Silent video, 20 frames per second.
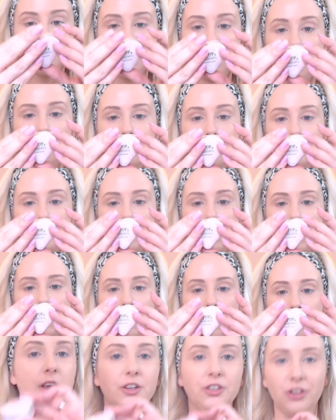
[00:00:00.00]
on
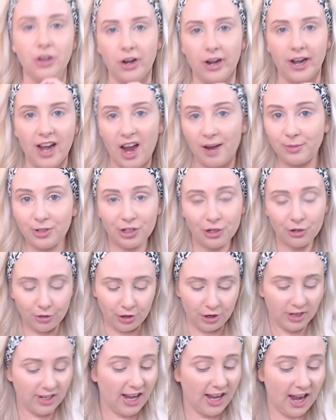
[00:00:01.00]
them. Sorry, I'm still
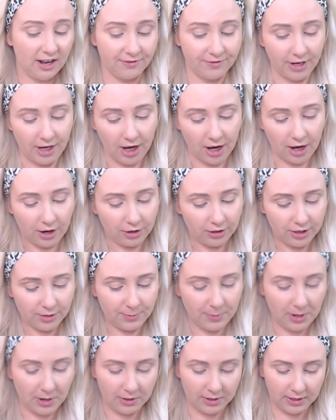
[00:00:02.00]
learning how to video, to
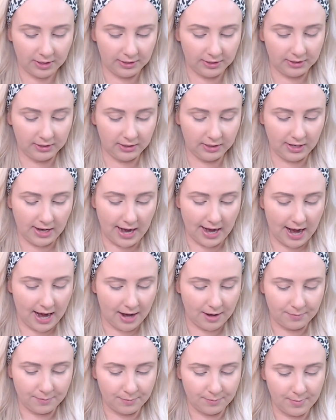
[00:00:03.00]
be honest.
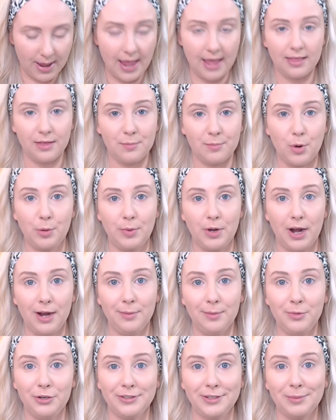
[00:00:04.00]
At the moment
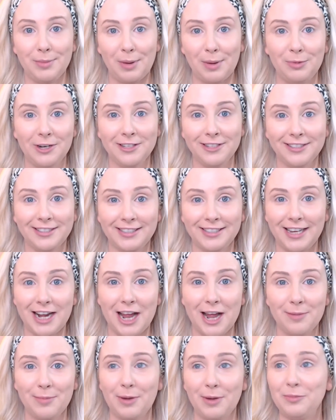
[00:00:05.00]
I'm using my brother's
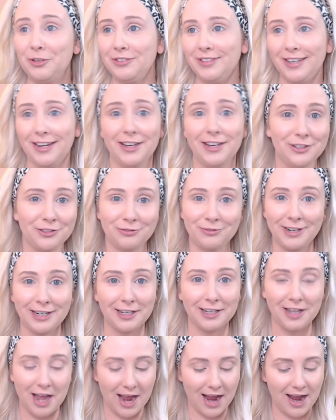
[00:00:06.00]
setup. I'm using his ring
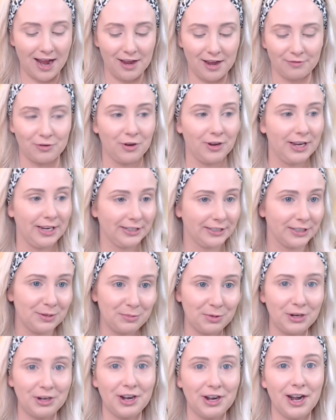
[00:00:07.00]
light, I've got his
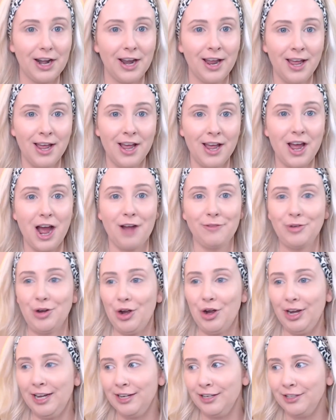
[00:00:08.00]
computer, I've got his